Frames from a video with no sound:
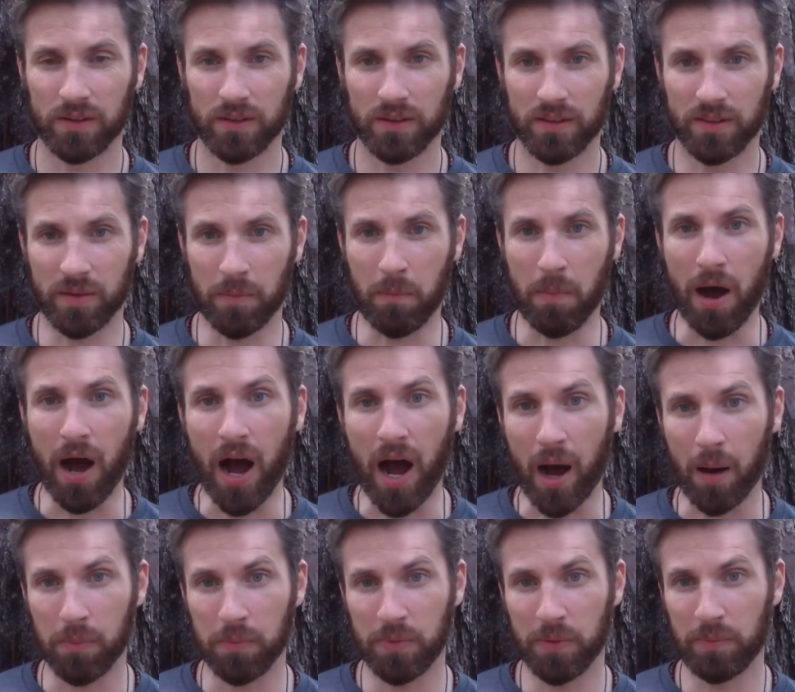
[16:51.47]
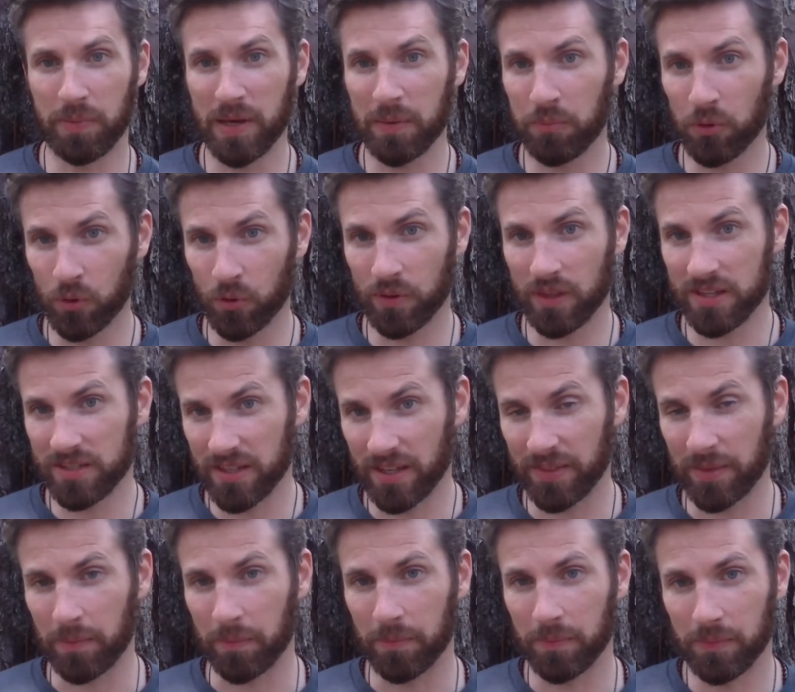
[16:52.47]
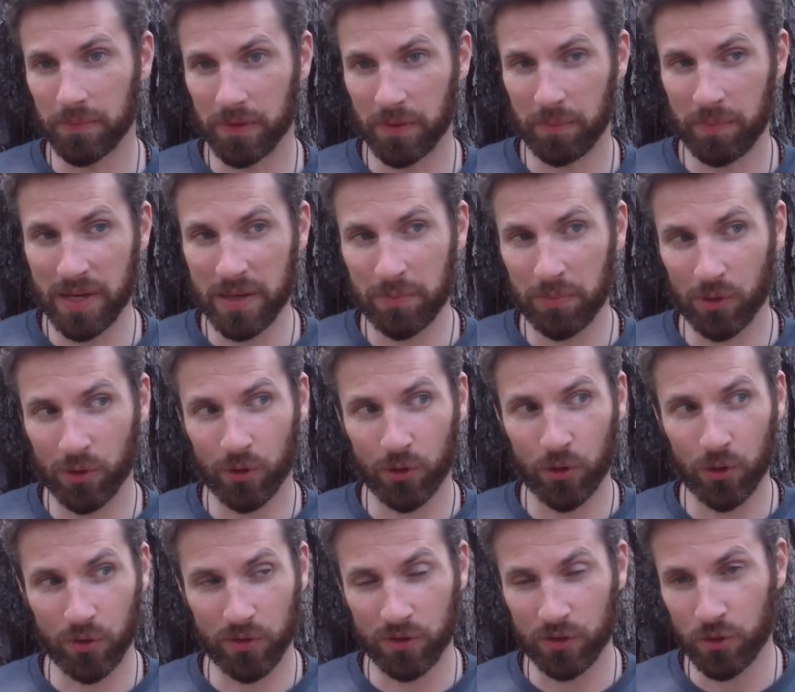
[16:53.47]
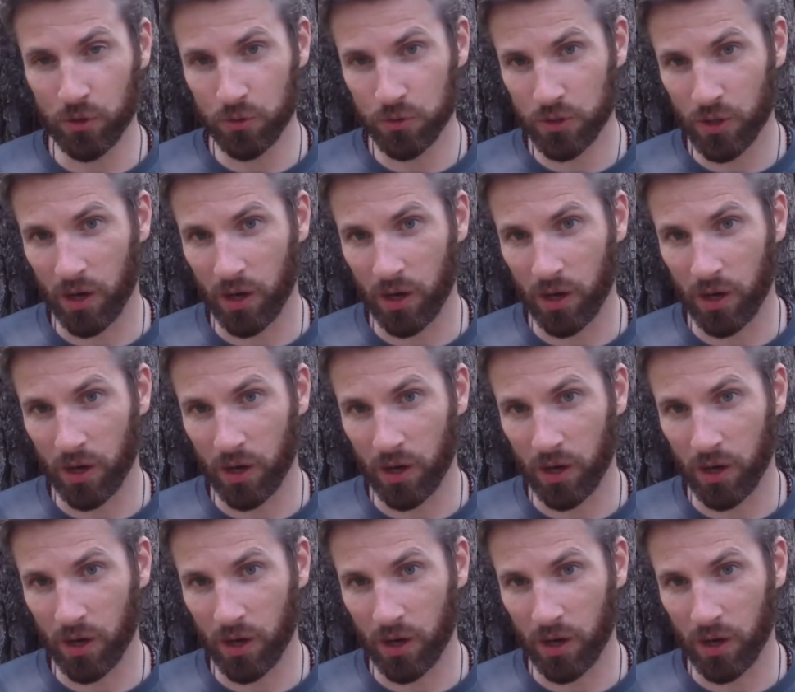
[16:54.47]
the mob, the people who the news